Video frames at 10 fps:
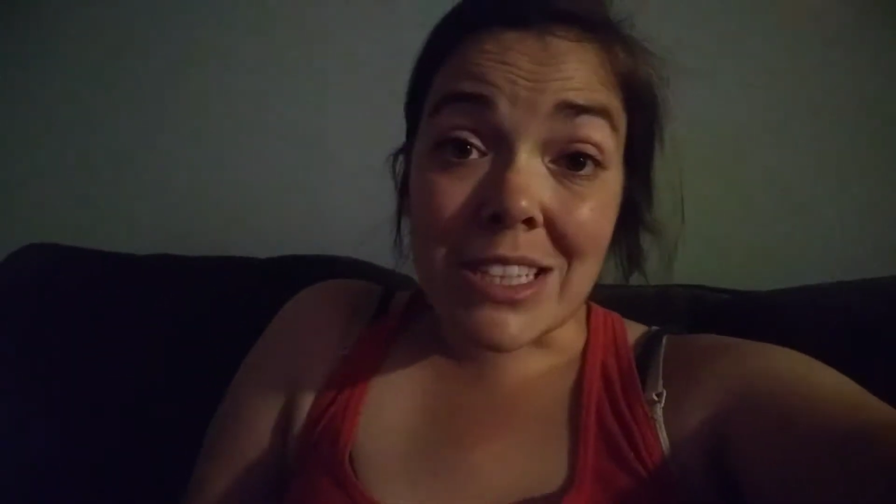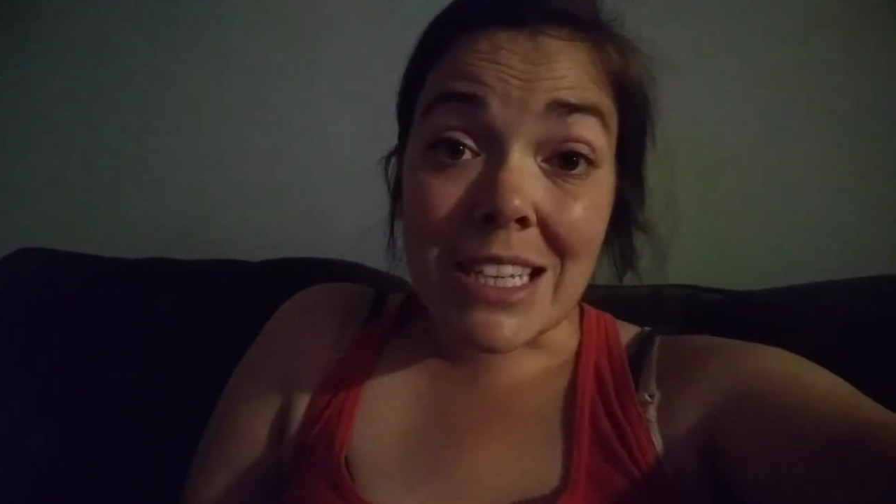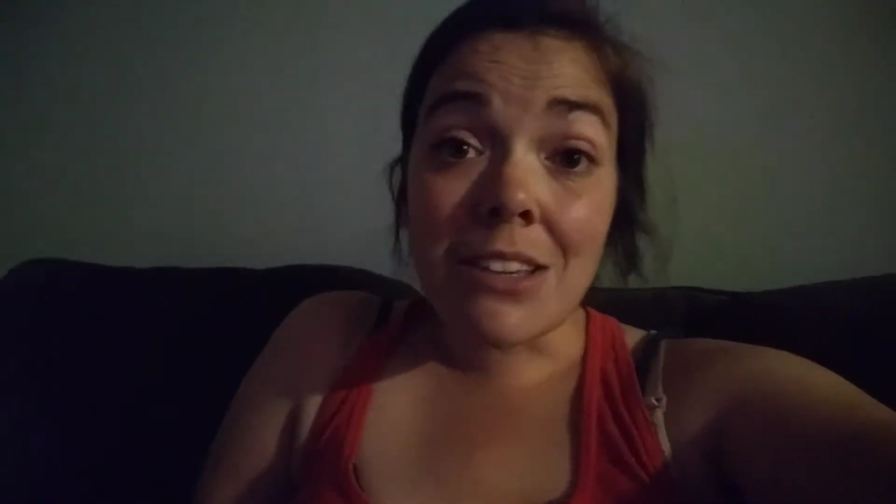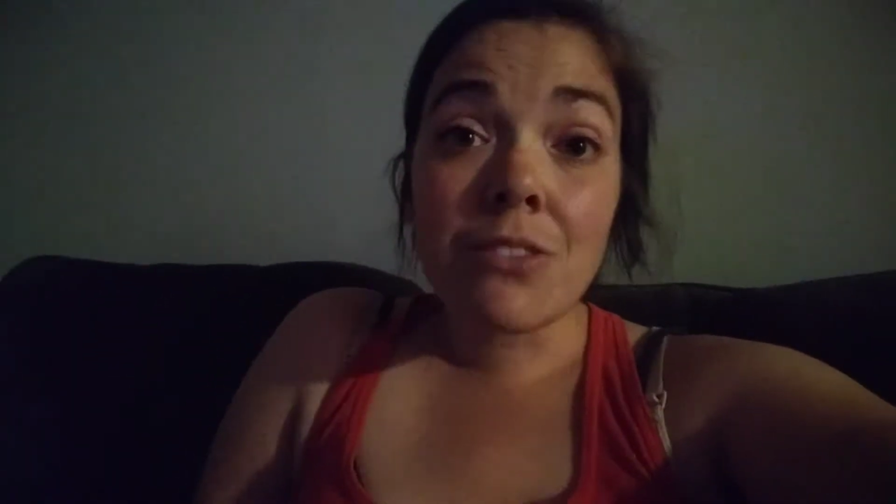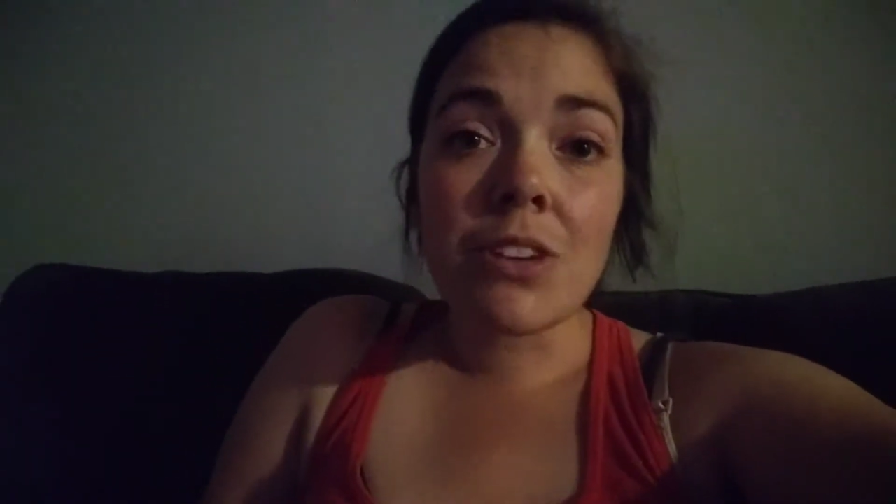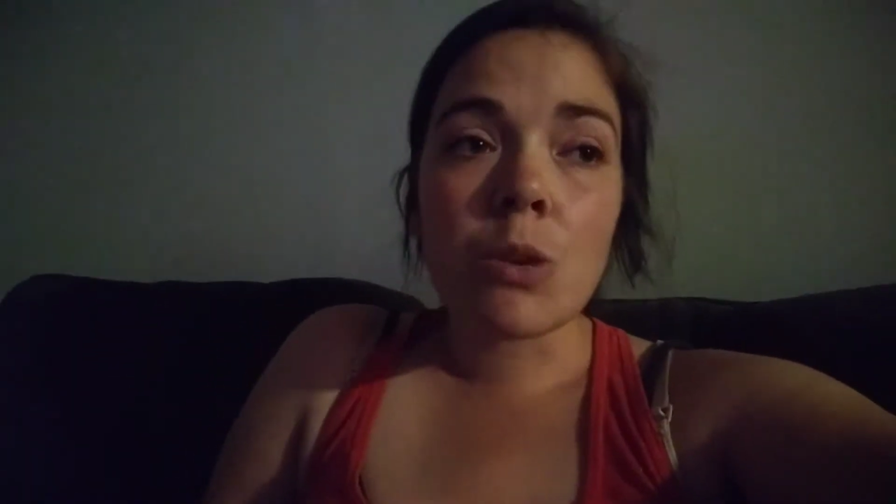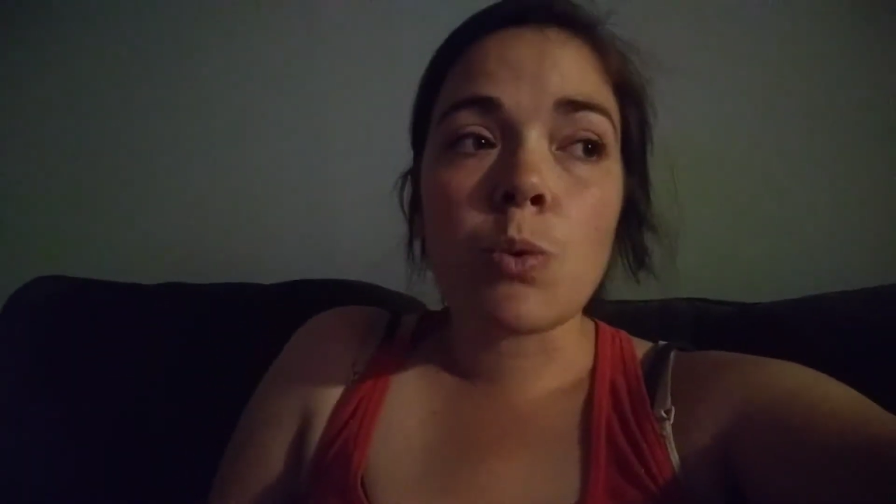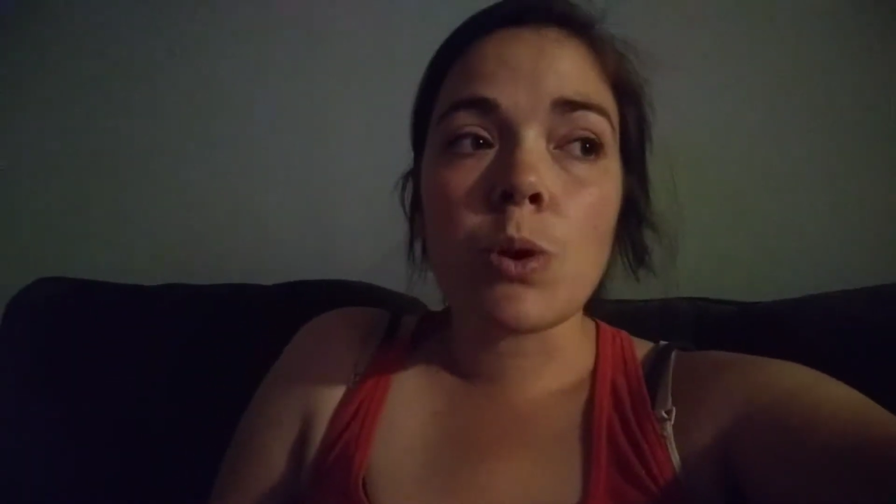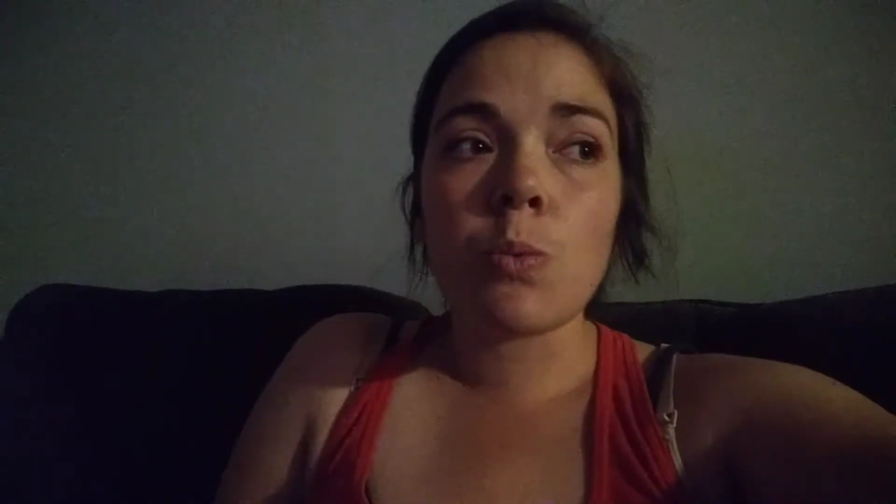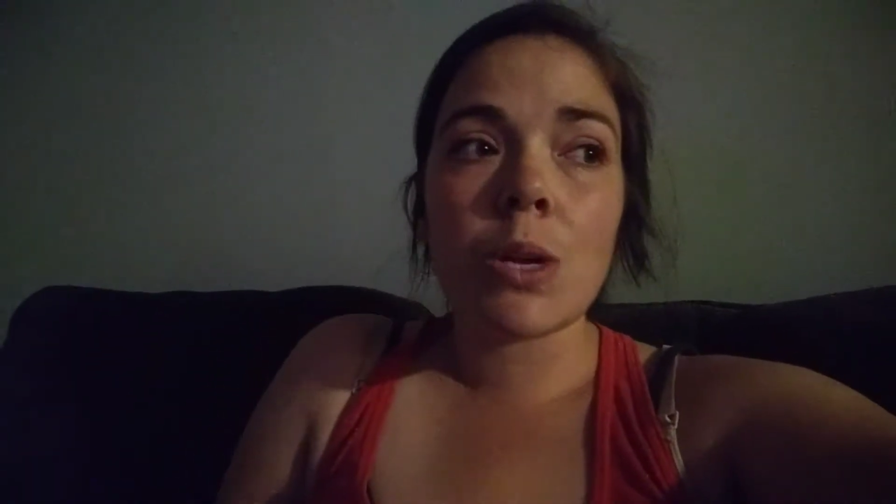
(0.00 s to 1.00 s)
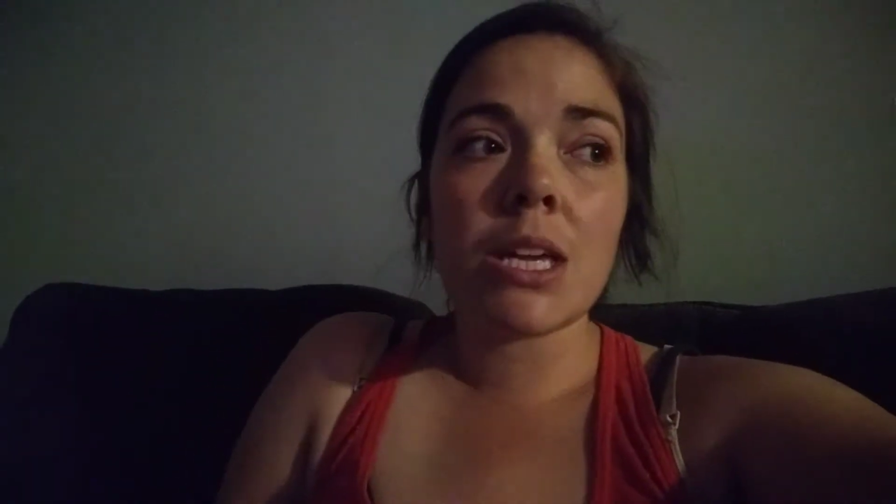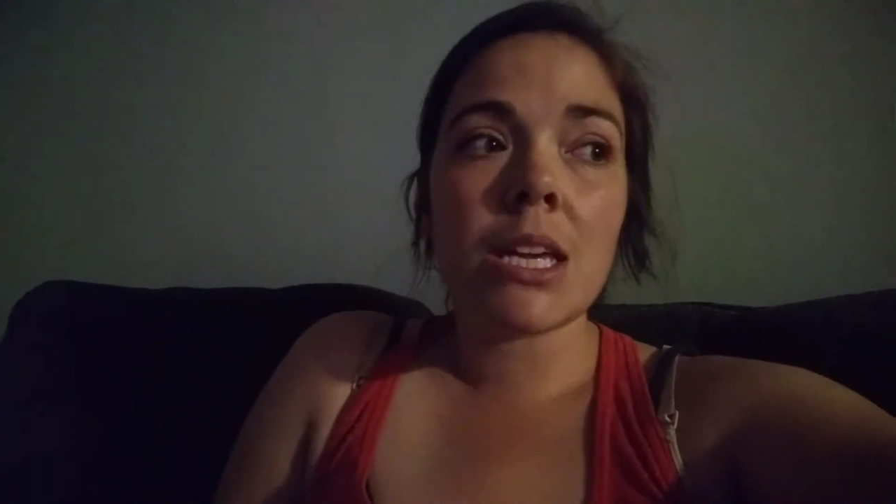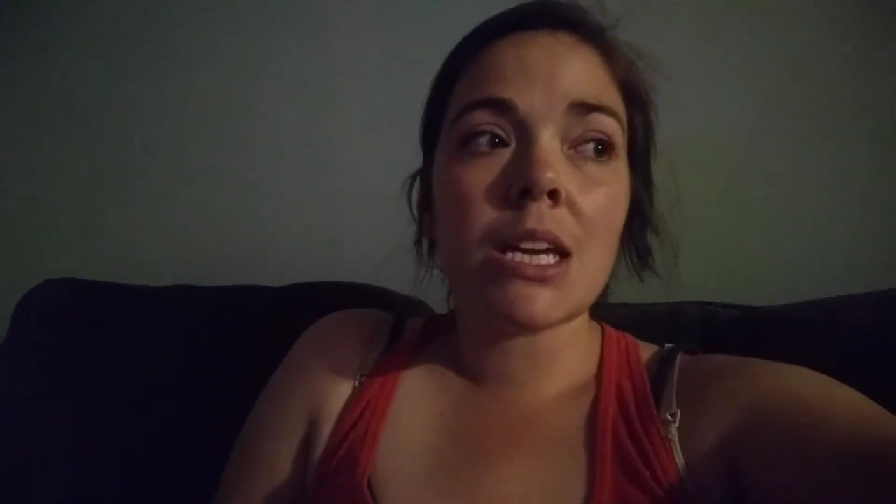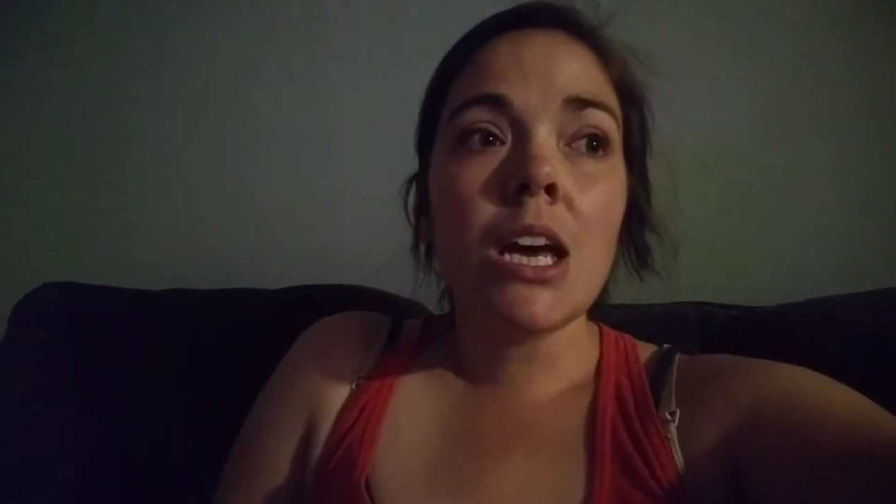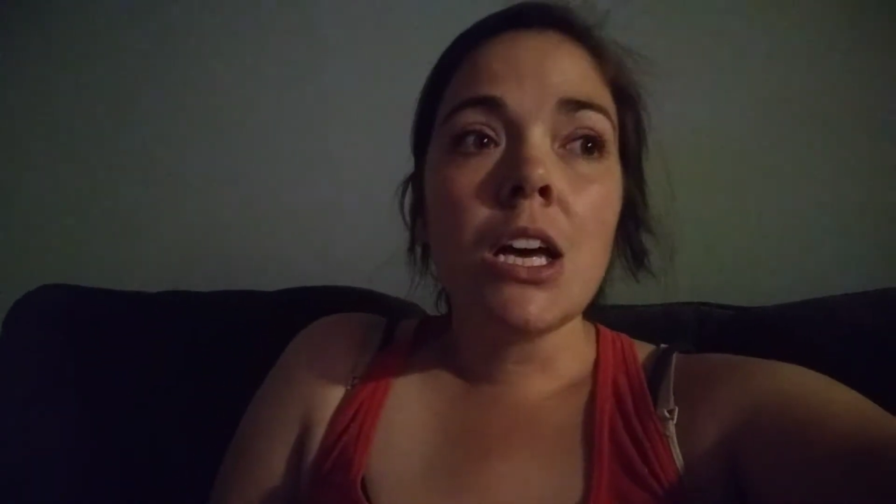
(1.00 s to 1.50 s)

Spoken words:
leave and when we,